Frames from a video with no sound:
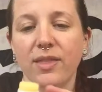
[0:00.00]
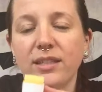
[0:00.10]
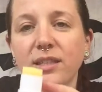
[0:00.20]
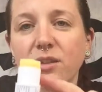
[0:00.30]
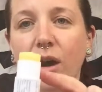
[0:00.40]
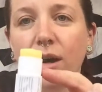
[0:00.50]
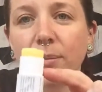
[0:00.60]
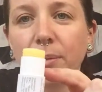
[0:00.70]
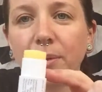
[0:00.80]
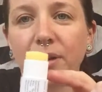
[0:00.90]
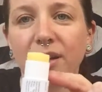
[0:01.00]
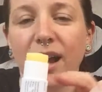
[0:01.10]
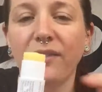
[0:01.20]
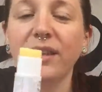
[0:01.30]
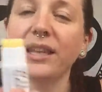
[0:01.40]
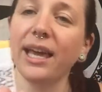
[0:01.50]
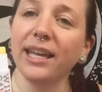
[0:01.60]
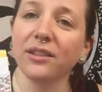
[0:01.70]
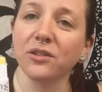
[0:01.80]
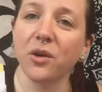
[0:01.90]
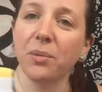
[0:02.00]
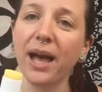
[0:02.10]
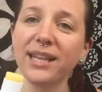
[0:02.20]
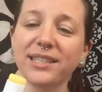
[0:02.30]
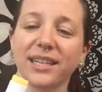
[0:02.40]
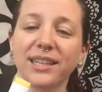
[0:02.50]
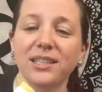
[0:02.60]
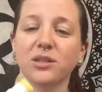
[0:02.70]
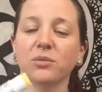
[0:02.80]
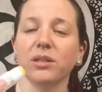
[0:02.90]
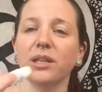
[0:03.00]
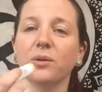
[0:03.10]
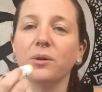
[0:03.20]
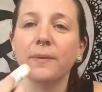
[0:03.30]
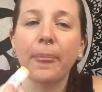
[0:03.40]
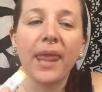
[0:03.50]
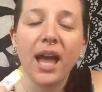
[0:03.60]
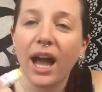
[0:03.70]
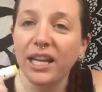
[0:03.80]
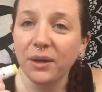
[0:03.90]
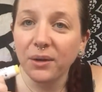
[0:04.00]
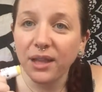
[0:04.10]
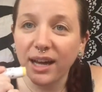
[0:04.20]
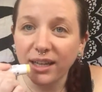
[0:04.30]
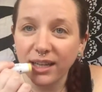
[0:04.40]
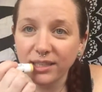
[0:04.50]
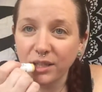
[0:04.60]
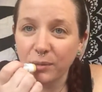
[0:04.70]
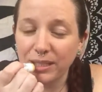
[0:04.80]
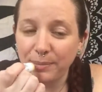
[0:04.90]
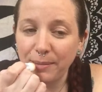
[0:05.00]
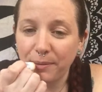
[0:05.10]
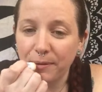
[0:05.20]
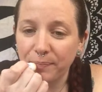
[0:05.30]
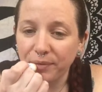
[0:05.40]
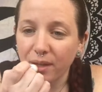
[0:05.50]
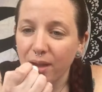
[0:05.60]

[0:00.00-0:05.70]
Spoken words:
this is cardboard. I really like it. There's no plastic. This is really cool. I know a lot of like zero waste people